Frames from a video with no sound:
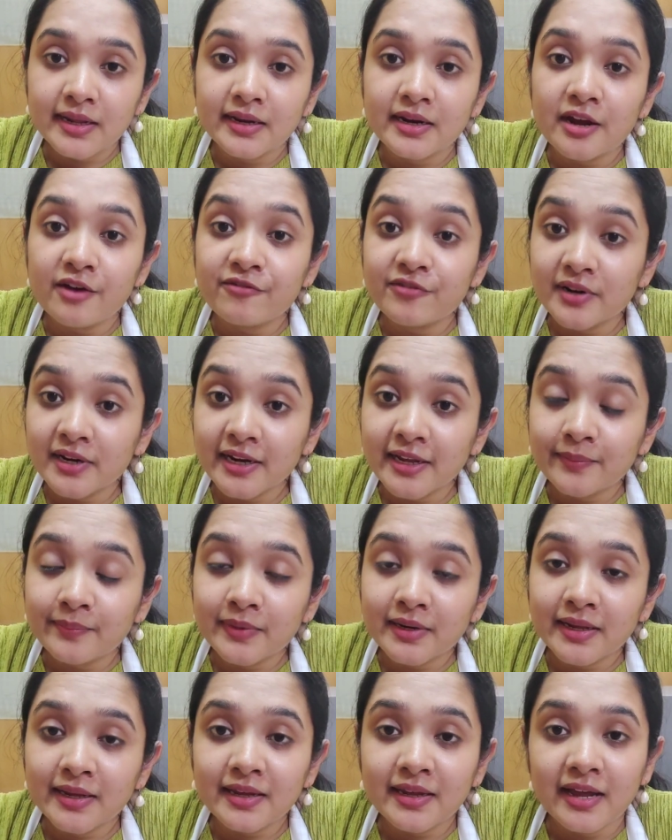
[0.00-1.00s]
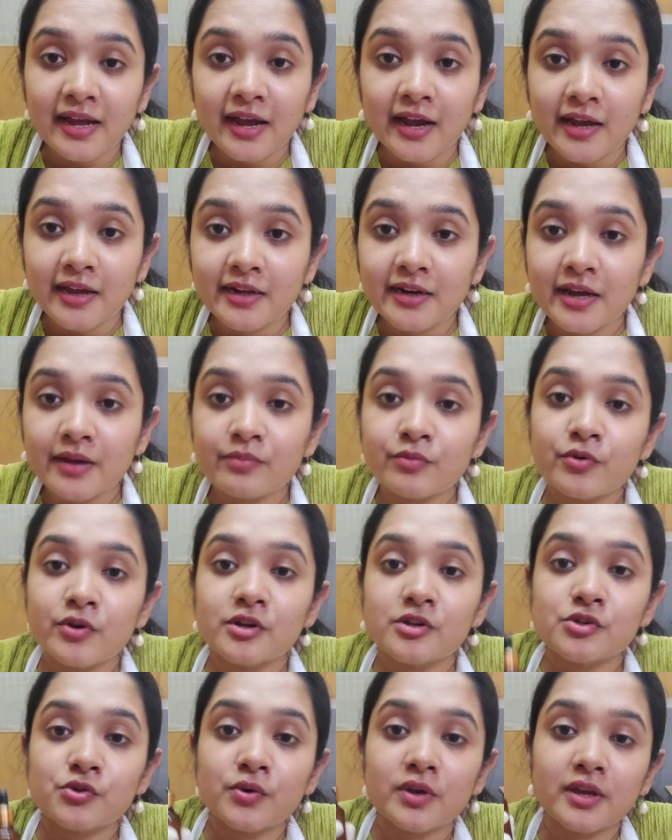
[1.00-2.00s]
and after labeling and I'm
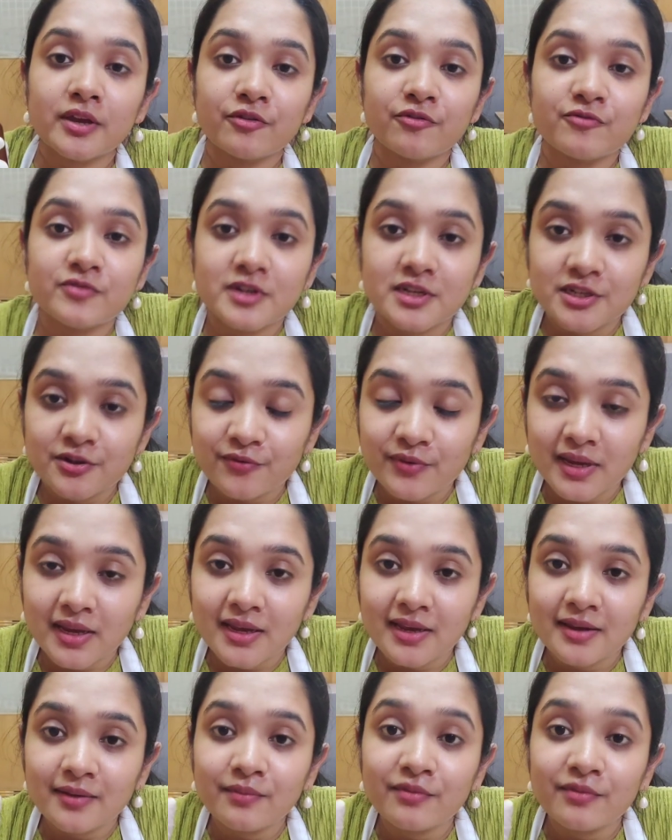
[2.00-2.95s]
going to gift it away.